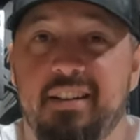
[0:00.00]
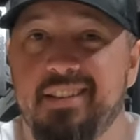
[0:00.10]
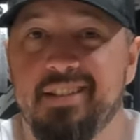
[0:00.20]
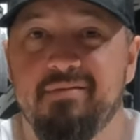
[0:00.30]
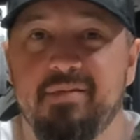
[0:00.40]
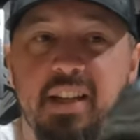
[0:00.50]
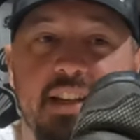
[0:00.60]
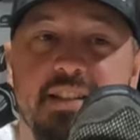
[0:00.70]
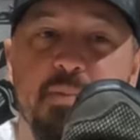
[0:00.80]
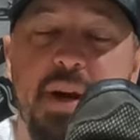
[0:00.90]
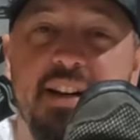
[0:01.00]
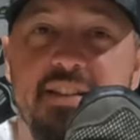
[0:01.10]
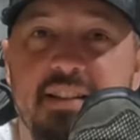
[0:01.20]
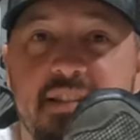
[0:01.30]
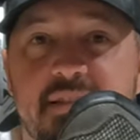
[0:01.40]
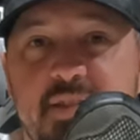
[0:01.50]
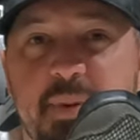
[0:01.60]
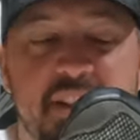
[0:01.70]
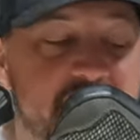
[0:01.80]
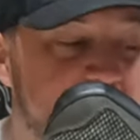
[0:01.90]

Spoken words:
and it gets back to smelling